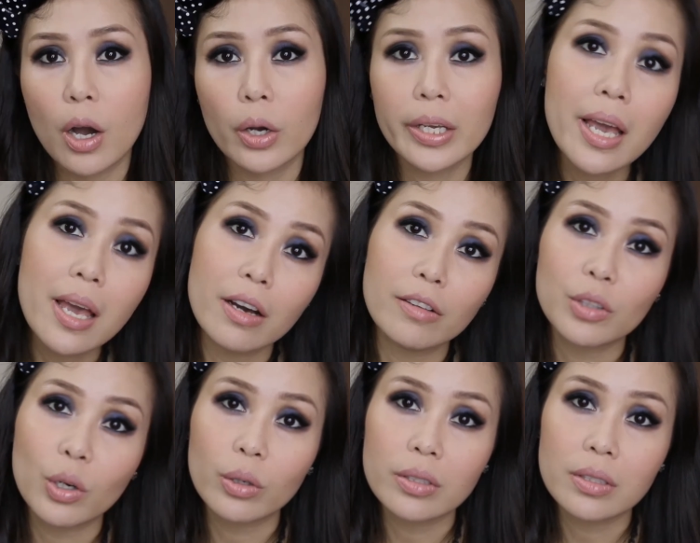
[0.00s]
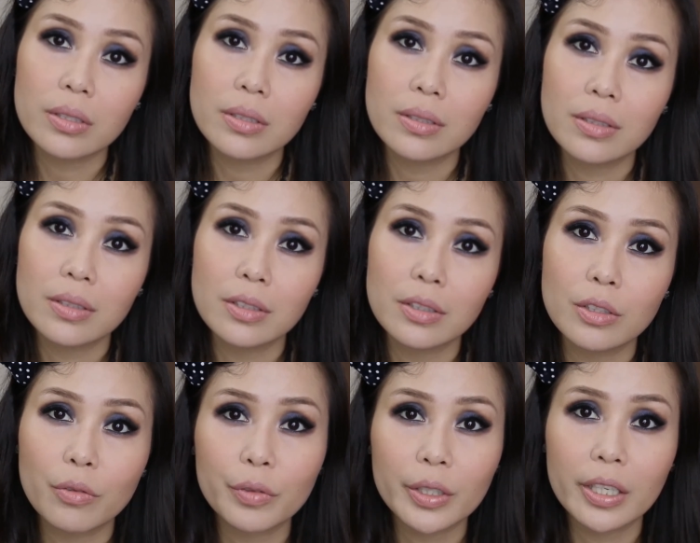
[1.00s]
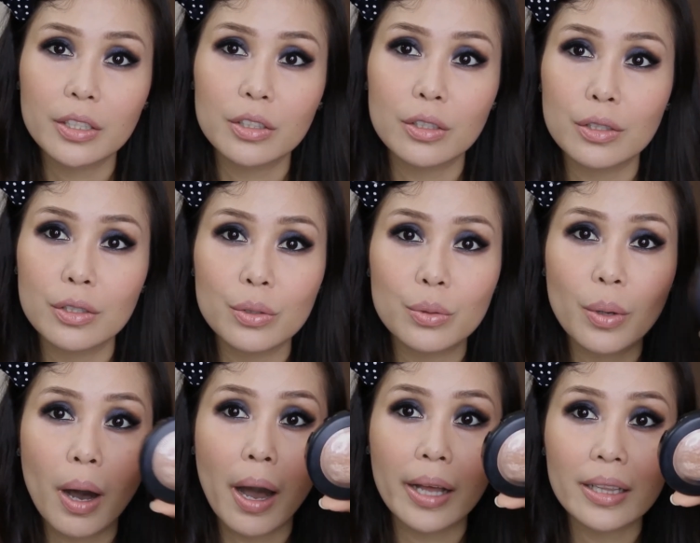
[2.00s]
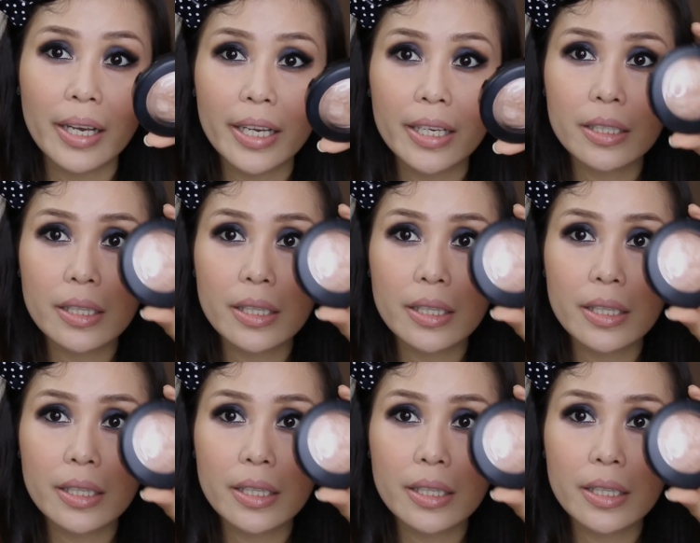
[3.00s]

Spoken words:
Oh yeah, of course, don't forget to highlight.